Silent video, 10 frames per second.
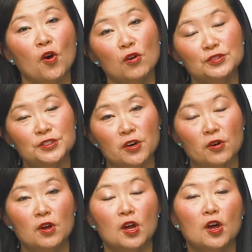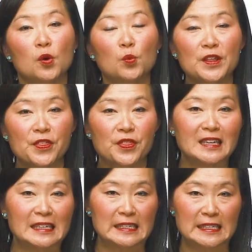Also, with the
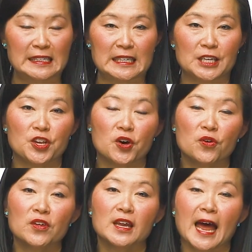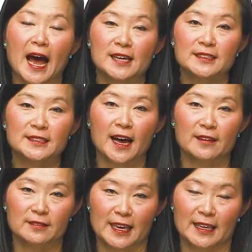knee, know that as
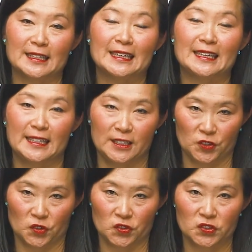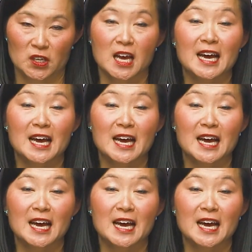that leg heals,